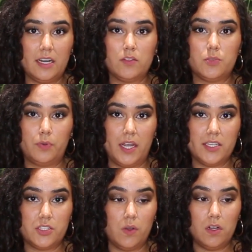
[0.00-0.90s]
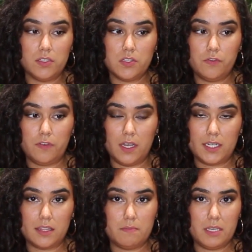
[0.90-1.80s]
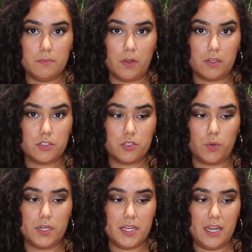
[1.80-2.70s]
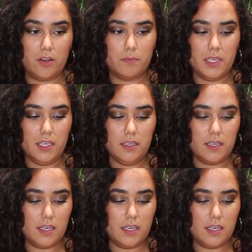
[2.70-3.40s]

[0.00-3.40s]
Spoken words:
that I was surprised to also find at the big box store near me,